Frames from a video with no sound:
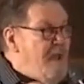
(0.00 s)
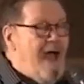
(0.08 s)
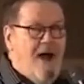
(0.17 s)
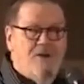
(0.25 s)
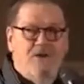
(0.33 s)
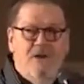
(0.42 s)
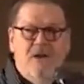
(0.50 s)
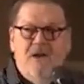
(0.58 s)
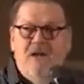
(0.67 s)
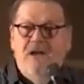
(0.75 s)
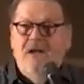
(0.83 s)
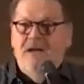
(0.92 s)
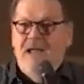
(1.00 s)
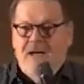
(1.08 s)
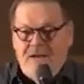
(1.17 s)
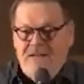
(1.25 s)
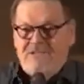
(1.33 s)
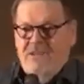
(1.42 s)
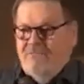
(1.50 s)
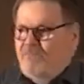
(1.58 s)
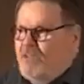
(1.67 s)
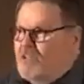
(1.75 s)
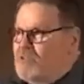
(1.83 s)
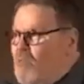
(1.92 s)
went about. Now,
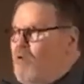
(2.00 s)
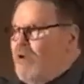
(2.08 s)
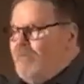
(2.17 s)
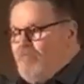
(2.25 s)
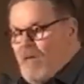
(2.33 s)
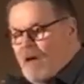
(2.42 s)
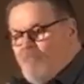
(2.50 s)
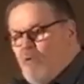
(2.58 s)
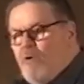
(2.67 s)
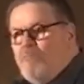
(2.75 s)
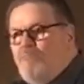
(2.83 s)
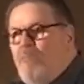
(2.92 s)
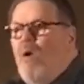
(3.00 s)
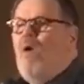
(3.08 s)
listen, this morning I poured